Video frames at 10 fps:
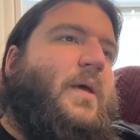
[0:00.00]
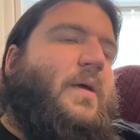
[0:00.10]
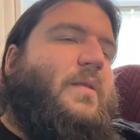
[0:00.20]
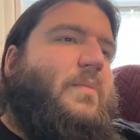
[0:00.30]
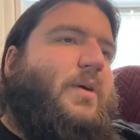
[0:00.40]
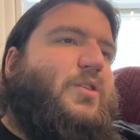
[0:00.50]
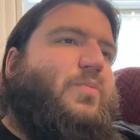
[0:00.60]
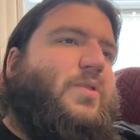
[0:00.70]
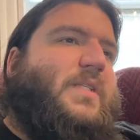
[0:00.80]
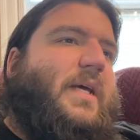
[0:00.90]
There are much
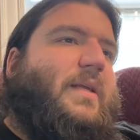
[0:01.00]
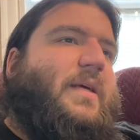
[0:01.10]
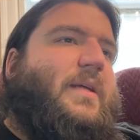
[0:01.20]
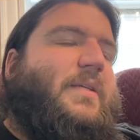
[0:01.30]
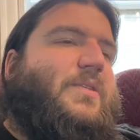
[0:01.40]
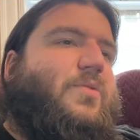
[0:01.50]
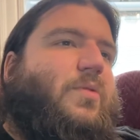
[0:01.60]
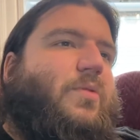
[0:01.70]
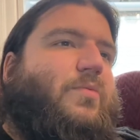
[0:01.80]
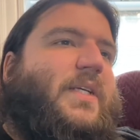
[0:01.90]
more salient
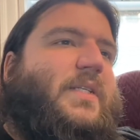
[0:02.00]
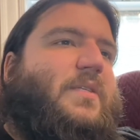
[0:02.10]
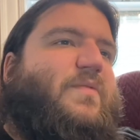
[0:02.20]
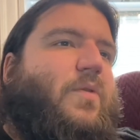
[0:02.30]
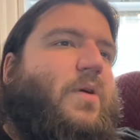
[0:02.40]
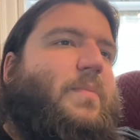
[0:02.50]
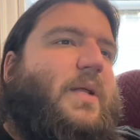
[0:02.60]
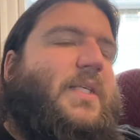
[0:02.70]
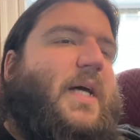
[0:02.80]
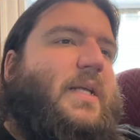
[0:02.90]
historical reasons for it,
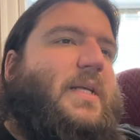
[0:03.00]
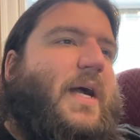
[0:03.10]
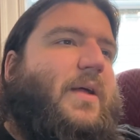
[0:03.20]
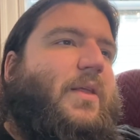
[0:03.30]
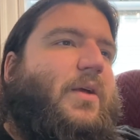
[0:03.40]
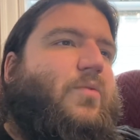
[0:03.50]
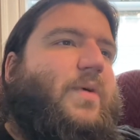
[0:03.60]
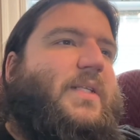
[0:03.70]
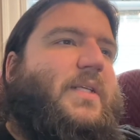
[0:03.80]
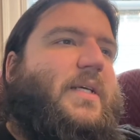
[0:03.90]
but it's not entirely a
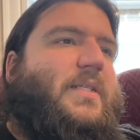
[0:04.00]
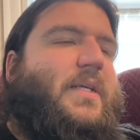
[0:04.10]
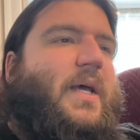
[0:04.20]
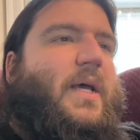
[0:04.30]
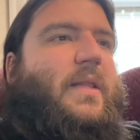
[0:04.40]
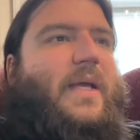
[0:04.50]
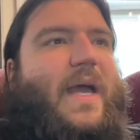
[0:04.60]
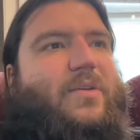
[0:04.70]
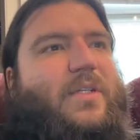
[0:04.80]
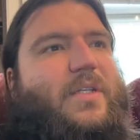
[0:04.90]
coincidence. The
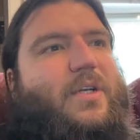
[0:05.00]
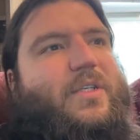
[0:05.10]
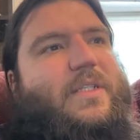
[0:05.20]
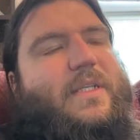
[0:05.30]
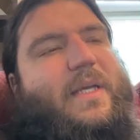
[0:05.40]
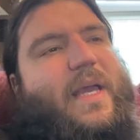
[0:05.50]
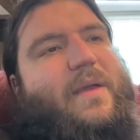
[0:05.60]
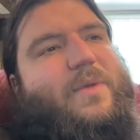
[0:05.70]
counterinsurgency came to